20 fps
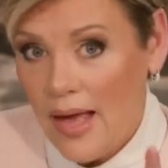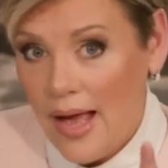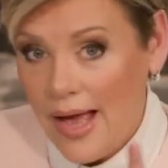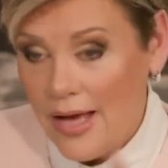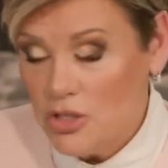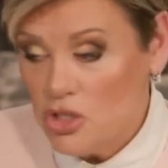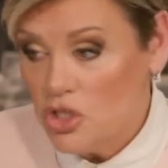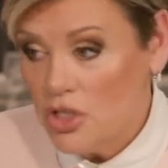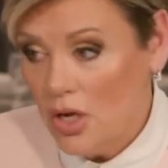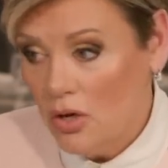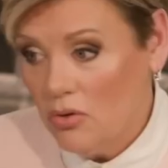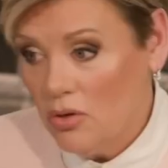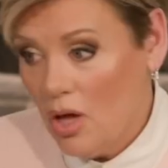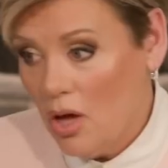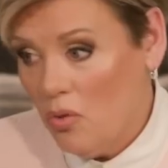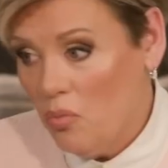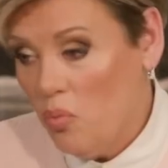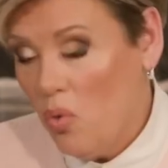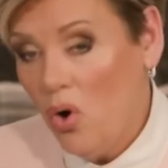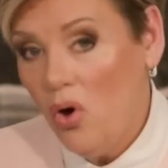I shall
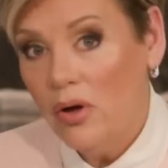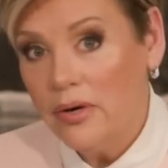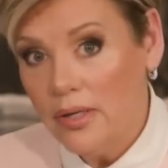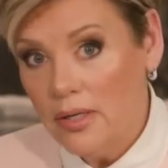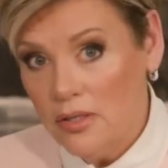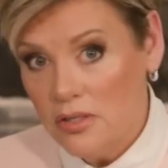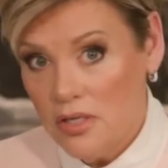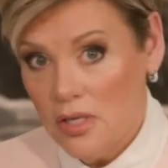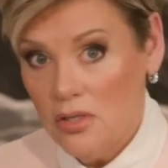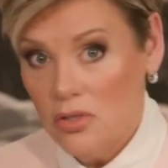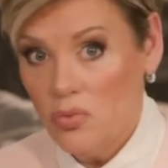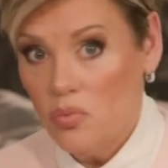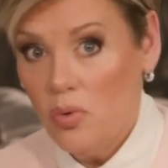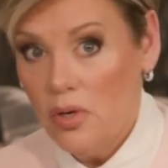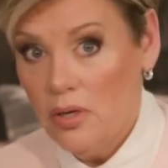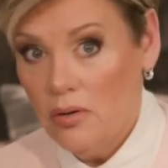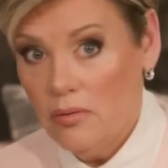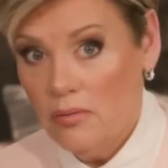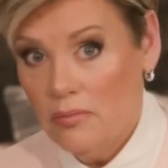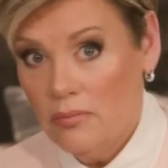not want is His
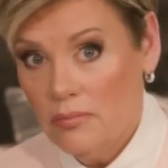will.